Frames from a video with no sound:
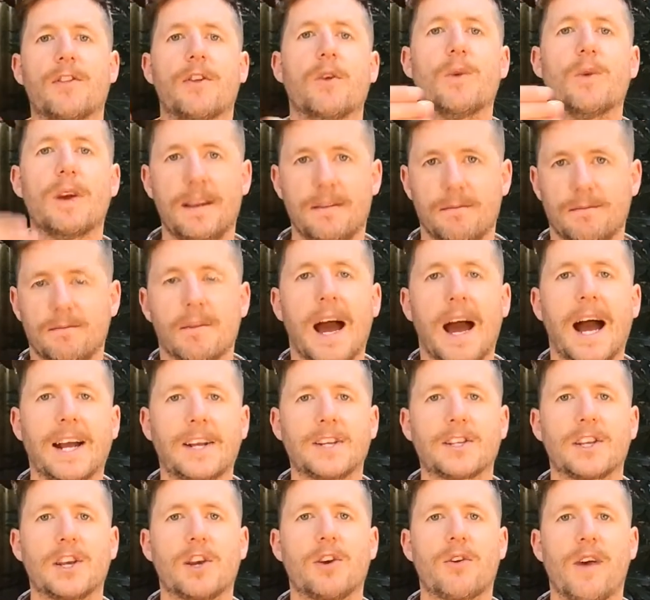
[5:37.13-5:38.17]
that we
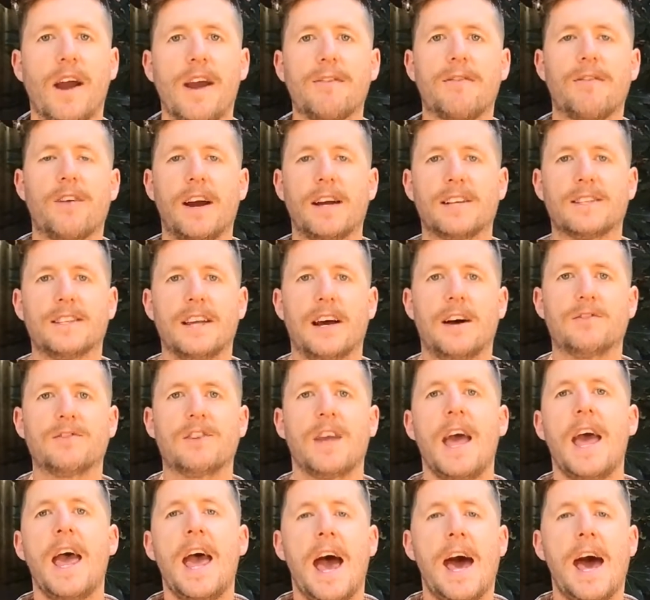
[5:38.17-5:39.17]
actually create for ourselves,